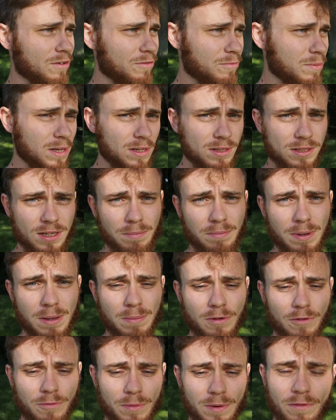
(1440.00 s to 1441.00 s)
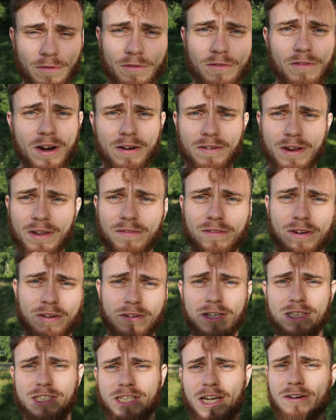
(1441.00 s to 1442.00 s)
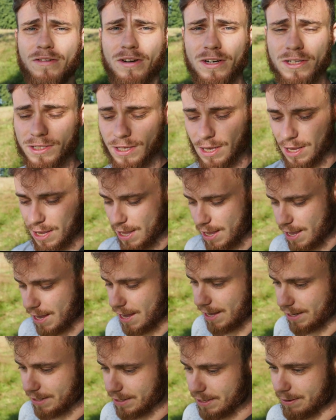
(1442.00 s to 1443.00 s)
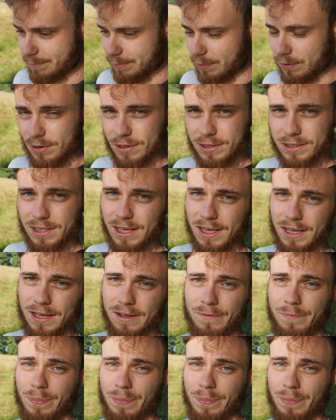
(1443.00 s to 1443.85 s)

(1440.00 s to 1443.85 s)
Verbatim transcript: have been some people have been very very generous and um, honestly